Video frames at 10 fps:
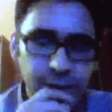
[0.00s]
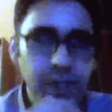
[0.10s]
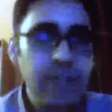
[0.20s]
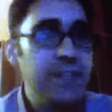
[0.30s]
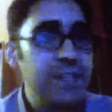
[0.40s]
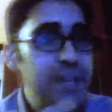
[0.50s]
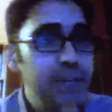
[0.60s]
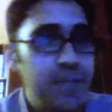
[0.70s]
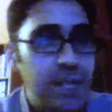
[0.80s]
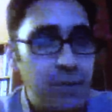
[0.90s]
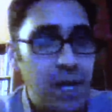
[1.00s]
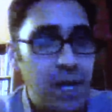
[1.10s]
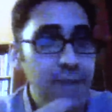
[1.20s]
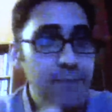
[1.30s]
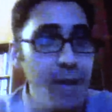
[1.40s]
But at the same time,
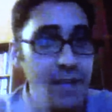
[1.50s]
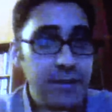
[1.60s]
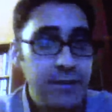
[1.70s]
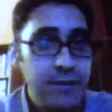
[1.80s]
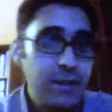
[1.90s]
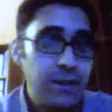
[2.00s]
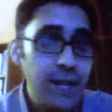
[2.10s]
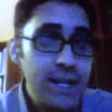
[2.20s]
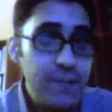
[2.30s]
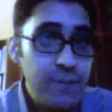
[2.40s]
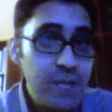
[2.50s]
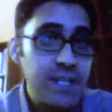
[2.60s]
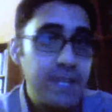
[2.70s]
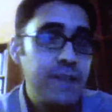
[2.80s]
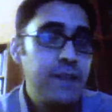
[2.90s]
I bet, like me,
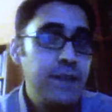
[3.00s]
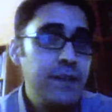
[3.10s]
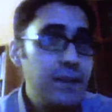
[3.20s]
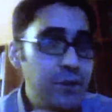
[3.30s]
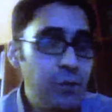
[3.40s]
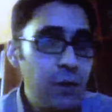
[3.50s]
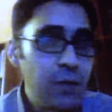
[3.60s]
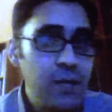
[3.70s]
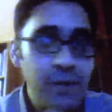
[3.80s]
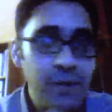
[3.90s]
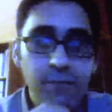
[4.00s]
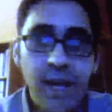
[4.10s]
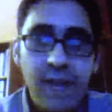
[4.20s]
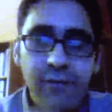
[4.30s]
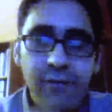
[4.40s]
you are becoming
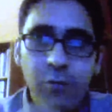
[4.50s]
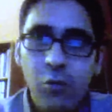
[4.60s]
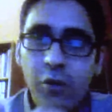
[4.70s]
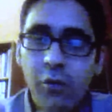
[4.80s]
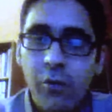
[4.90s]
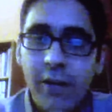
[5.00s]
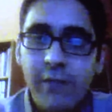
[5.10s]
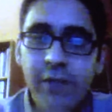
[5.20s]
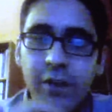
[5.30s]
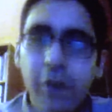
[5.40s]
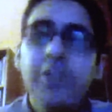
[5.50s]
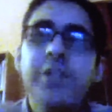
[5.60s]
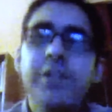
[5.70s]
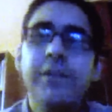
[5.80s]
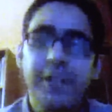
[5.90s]
ever more aware of the
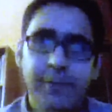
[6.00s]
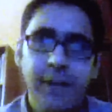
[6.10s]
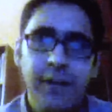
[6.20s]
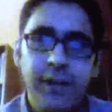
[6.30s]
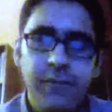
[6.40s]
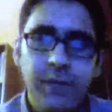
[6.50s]
costs of this paradigm.